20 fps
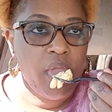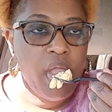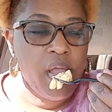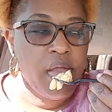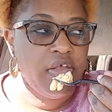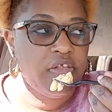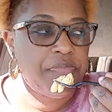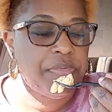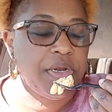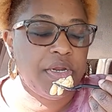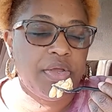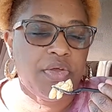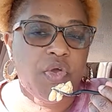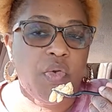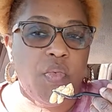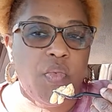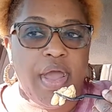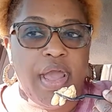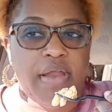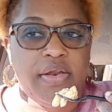It's been a good
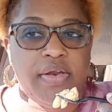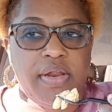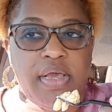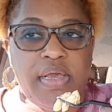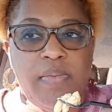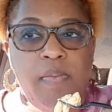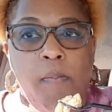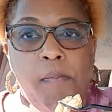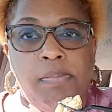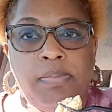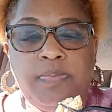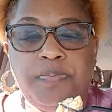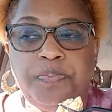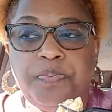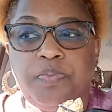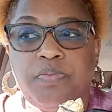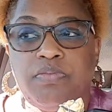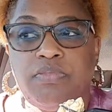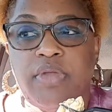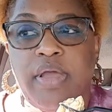ride today.
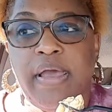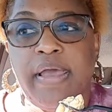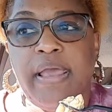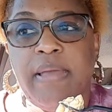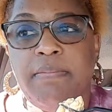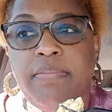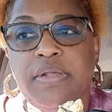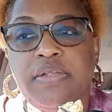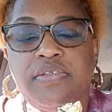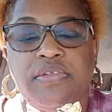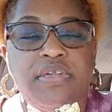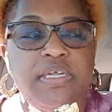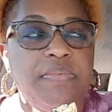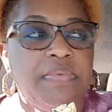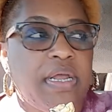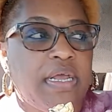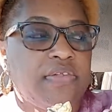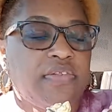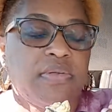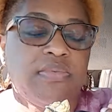I haven't been sleepy.
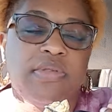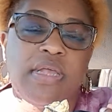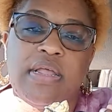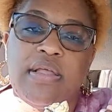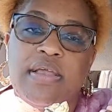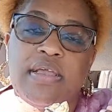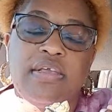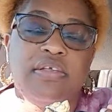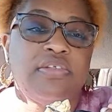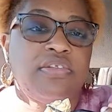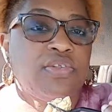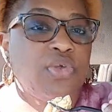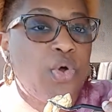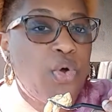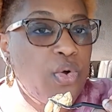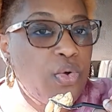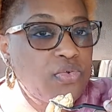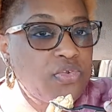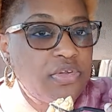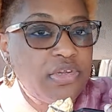Like sometimes I get
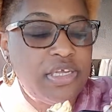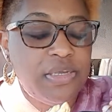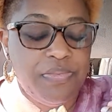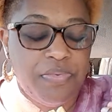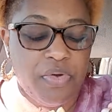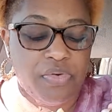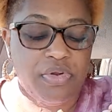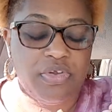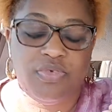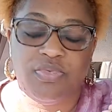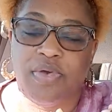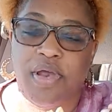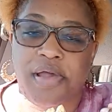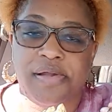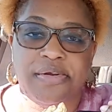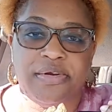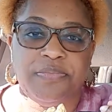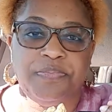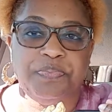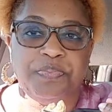so sleepy on this
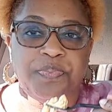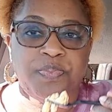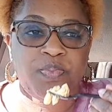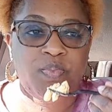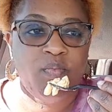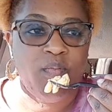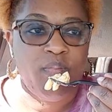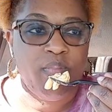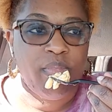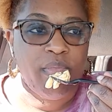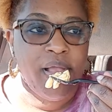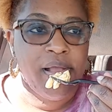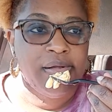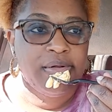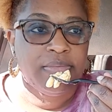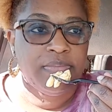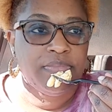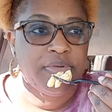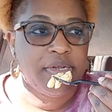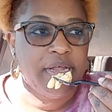ride,
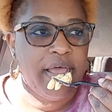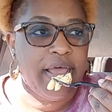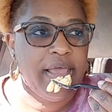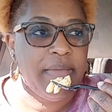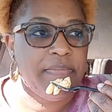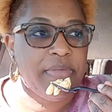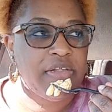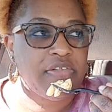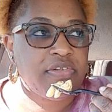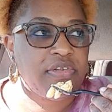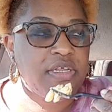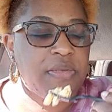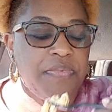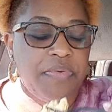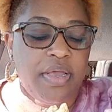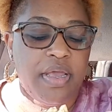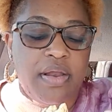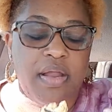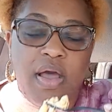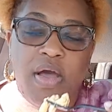but I haven't been
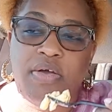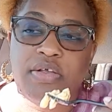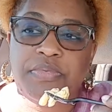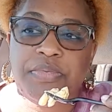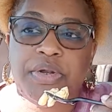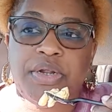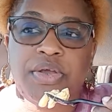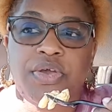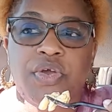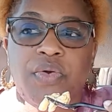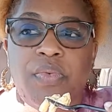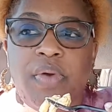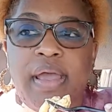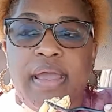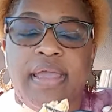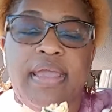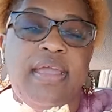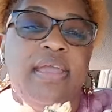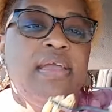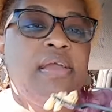sleepy at all. It's been a good
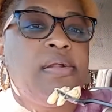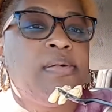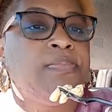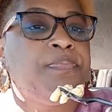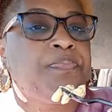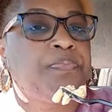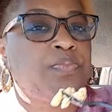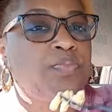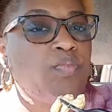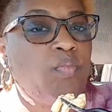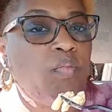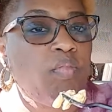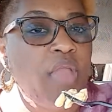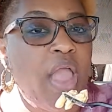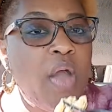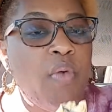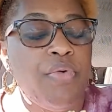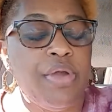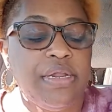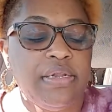ride, and
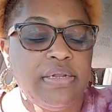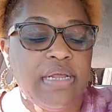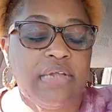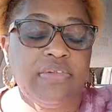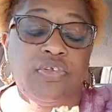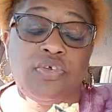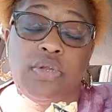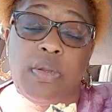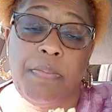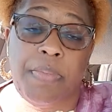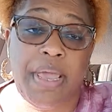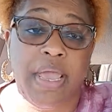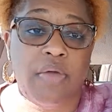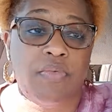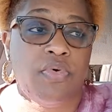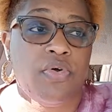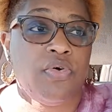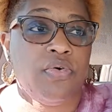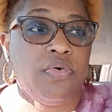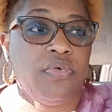I took the back
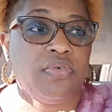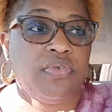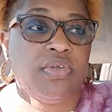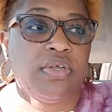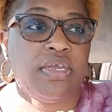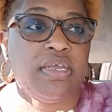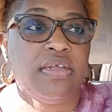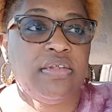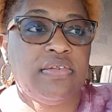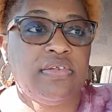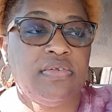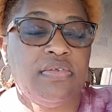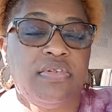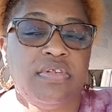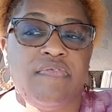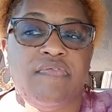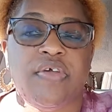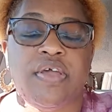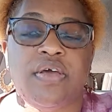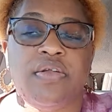roads to get to
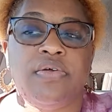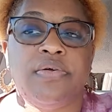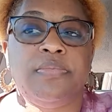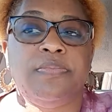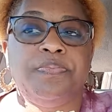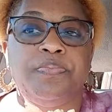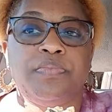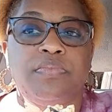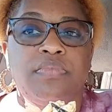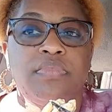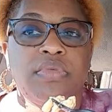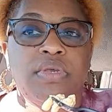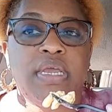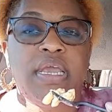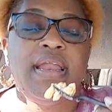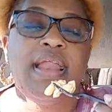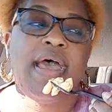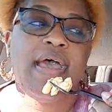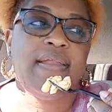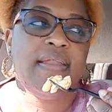Savannah
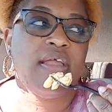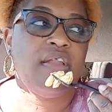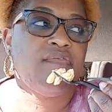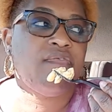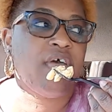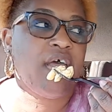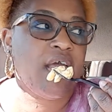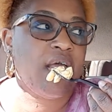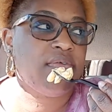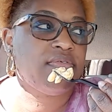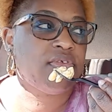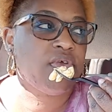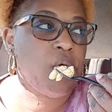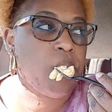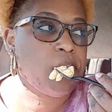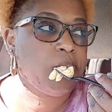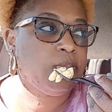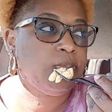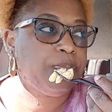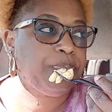and I-95, so
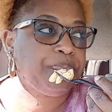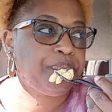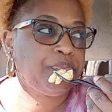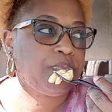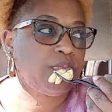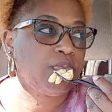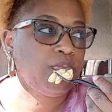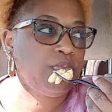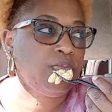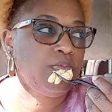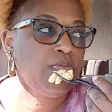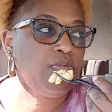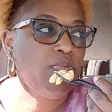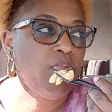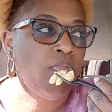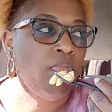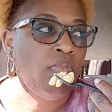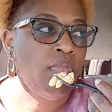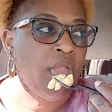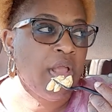
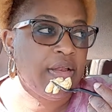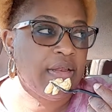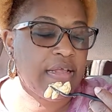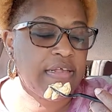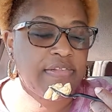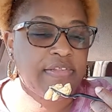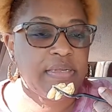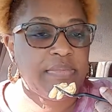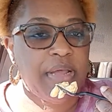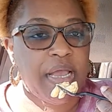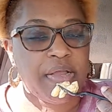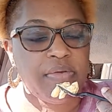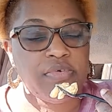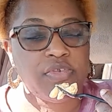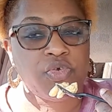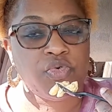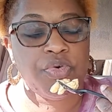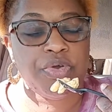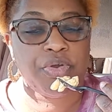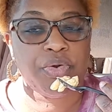that seemed like it
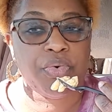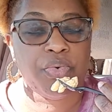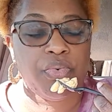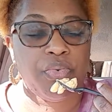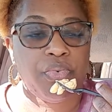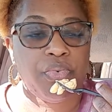was quicker.